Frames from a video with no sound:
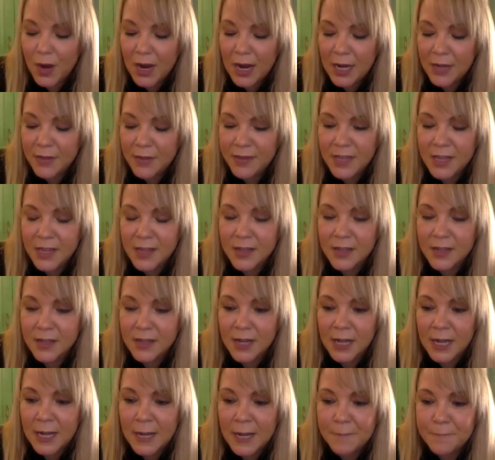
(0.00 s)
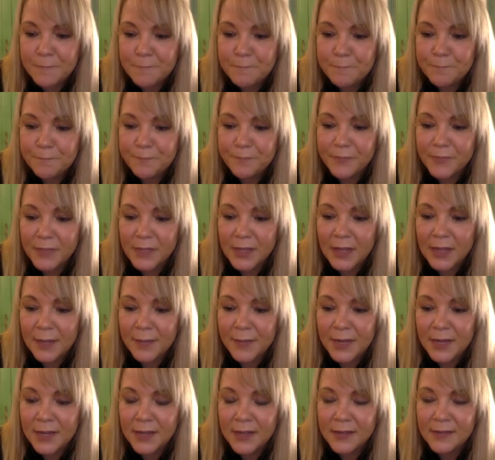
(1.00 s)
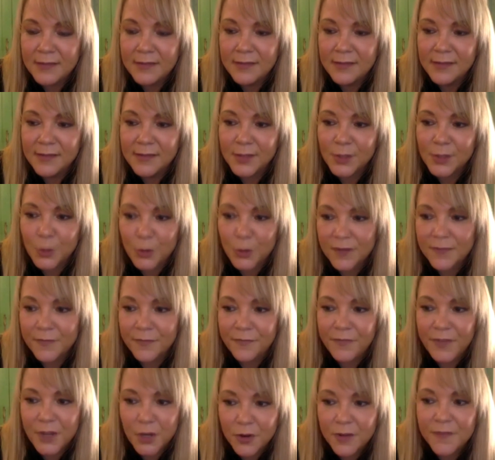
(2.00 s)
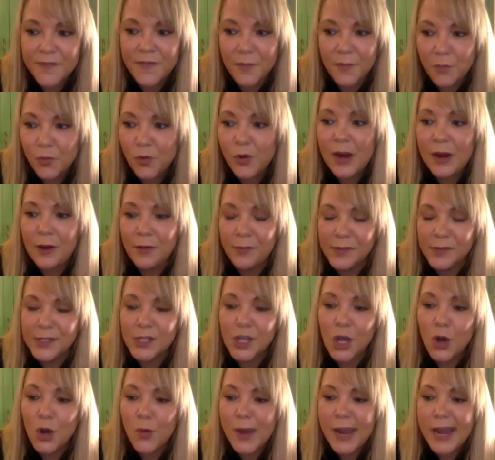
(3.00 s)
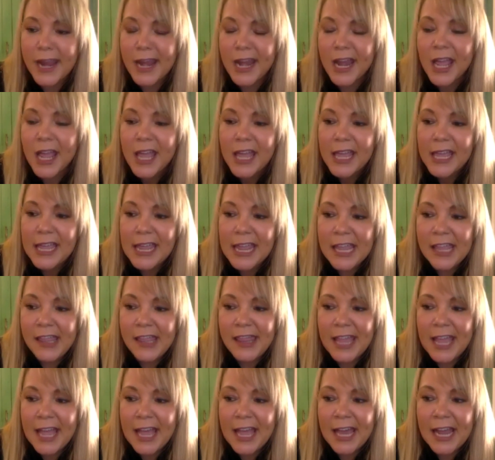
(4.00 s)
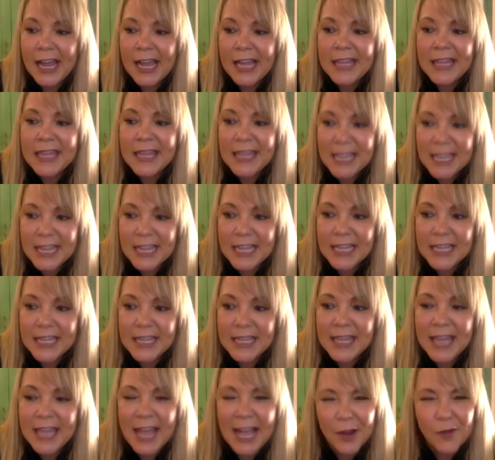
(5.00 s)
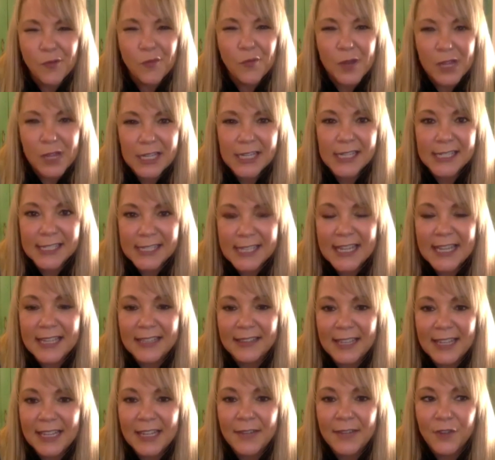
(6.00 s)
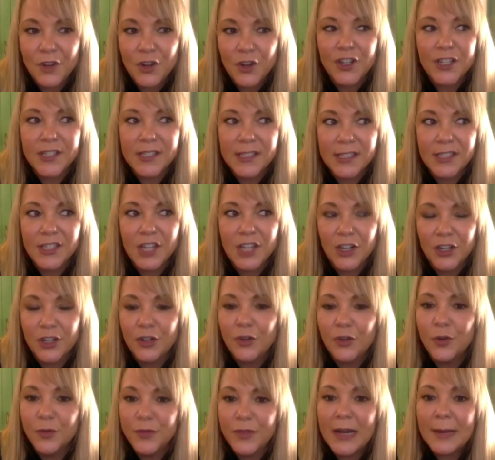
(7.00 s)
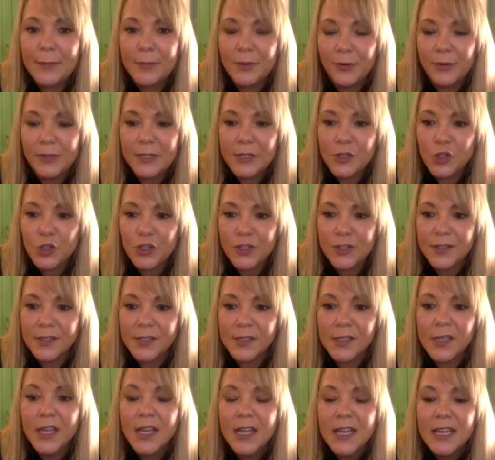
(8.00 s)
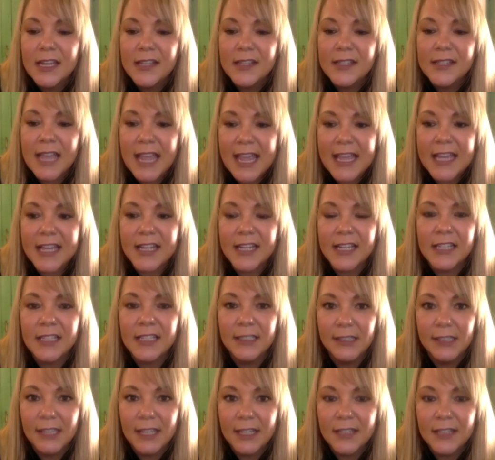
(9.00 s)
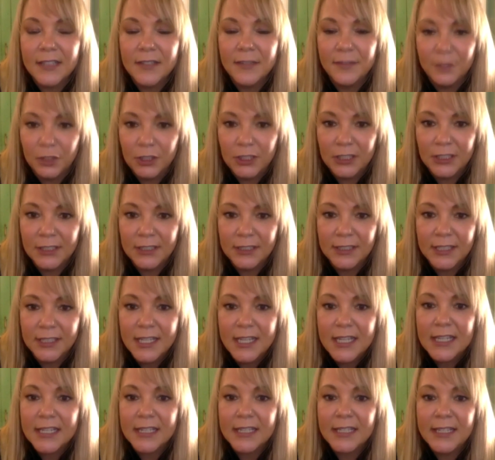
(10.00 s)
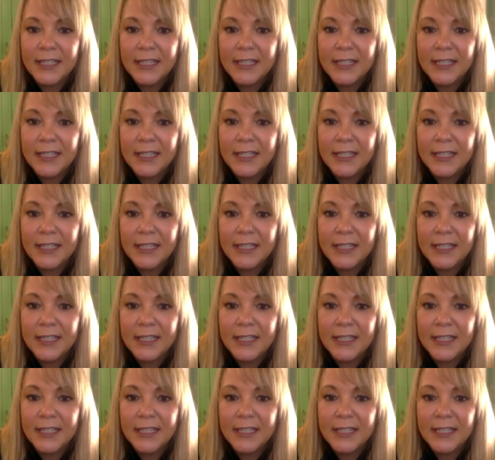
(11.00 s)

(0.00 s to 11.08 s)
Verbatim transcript: So I think um, I'm going to sort of veer from where I was going in that I think that really is it. Like if you're going to start growth operations, take a collective look,